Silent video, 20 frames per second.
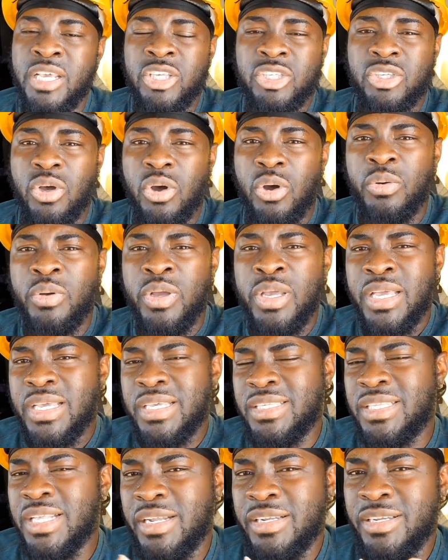So
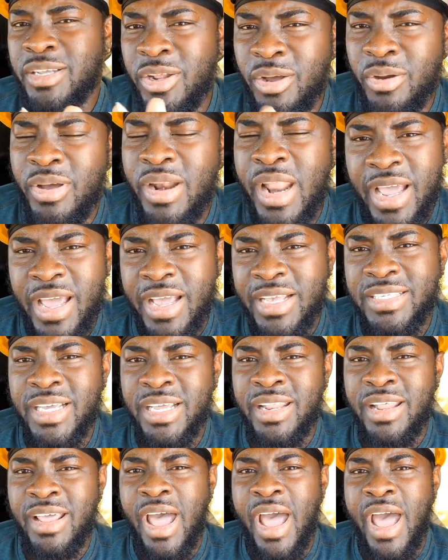it's not, you know, like I
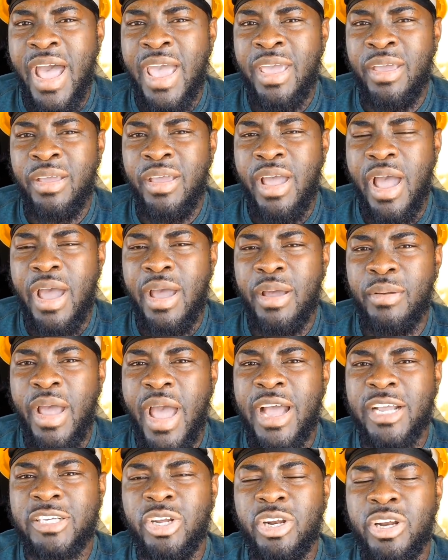said, I
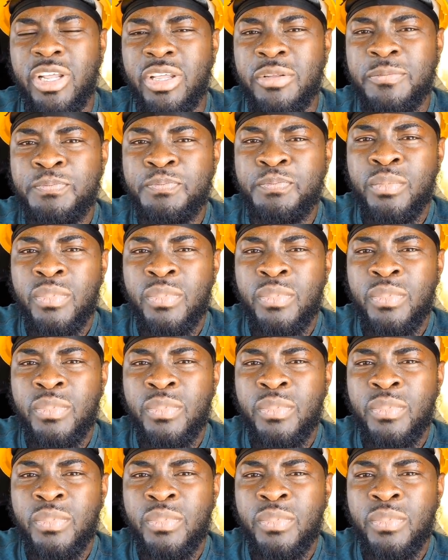actually